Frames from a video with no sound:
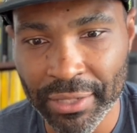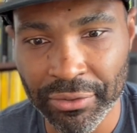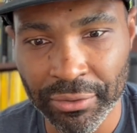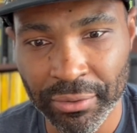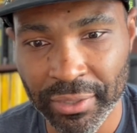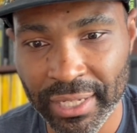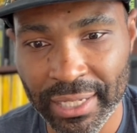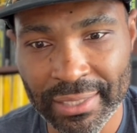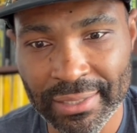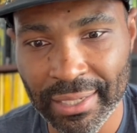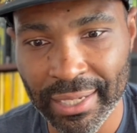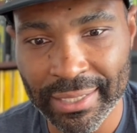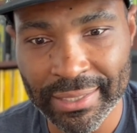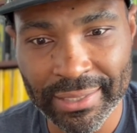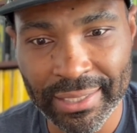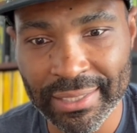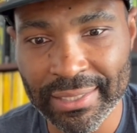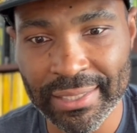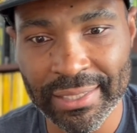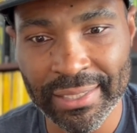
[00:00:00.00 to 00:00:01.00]
this. Like
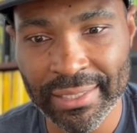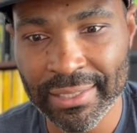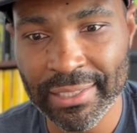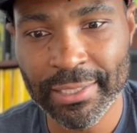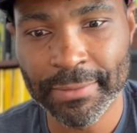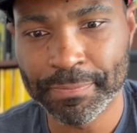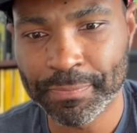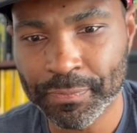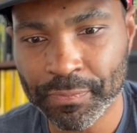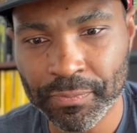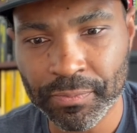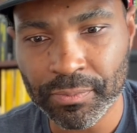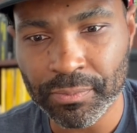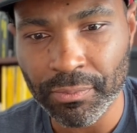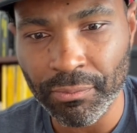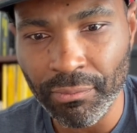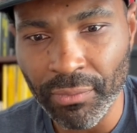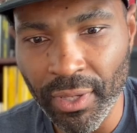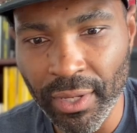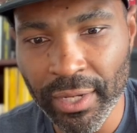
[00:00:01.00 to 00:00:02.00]
this is,
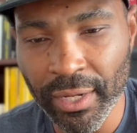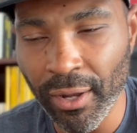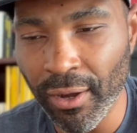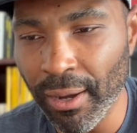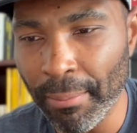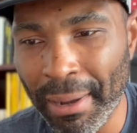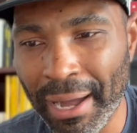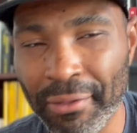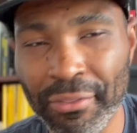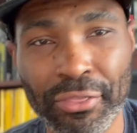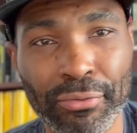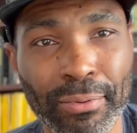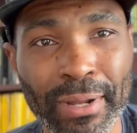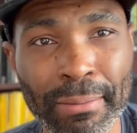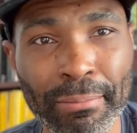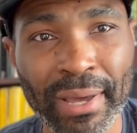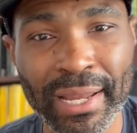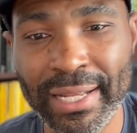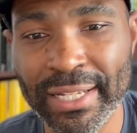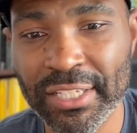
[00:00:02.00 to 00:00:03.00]
about 3
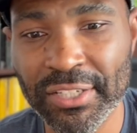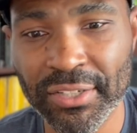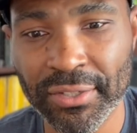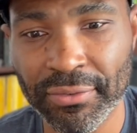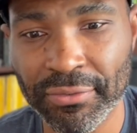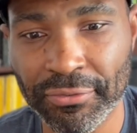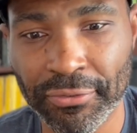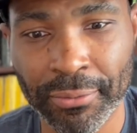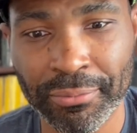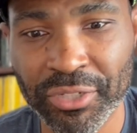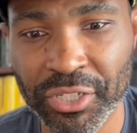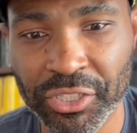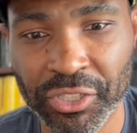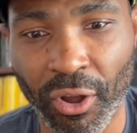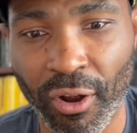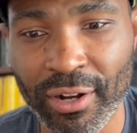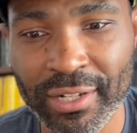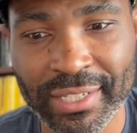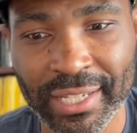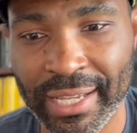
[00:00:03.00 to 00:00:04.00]
minutes from
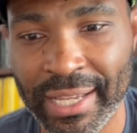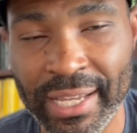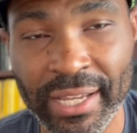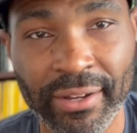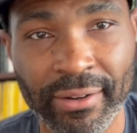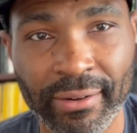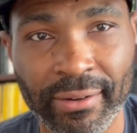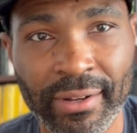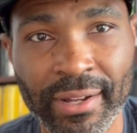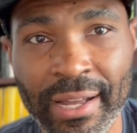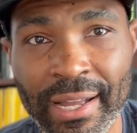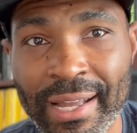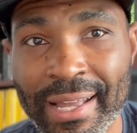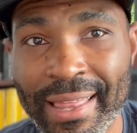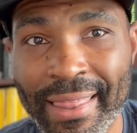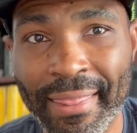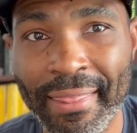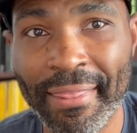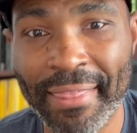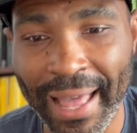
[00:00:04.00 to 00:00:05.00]
start to here.
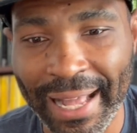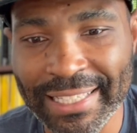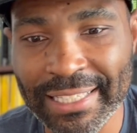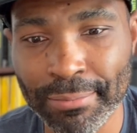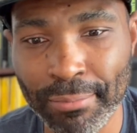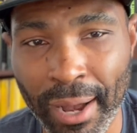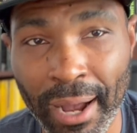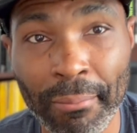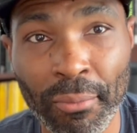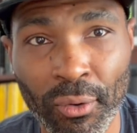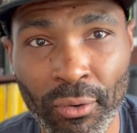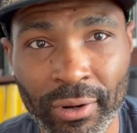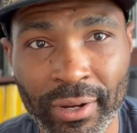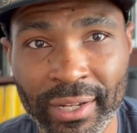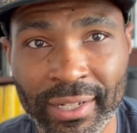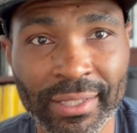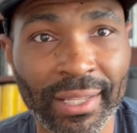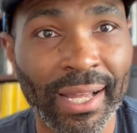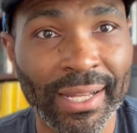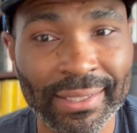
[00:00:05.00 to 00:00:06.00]
That's my
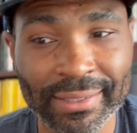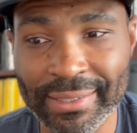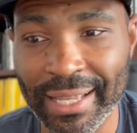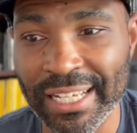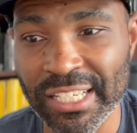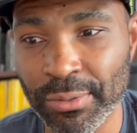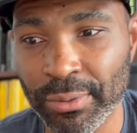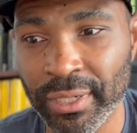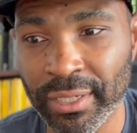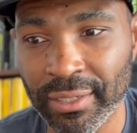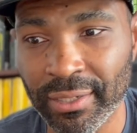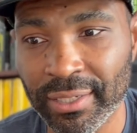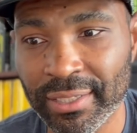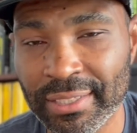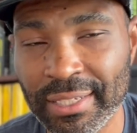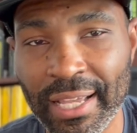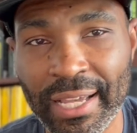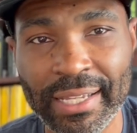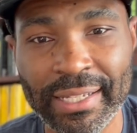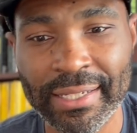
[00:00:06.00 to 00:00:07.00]
morning. Like that's what it looks
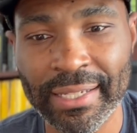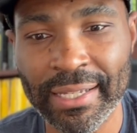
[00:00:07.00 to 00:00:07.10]
like.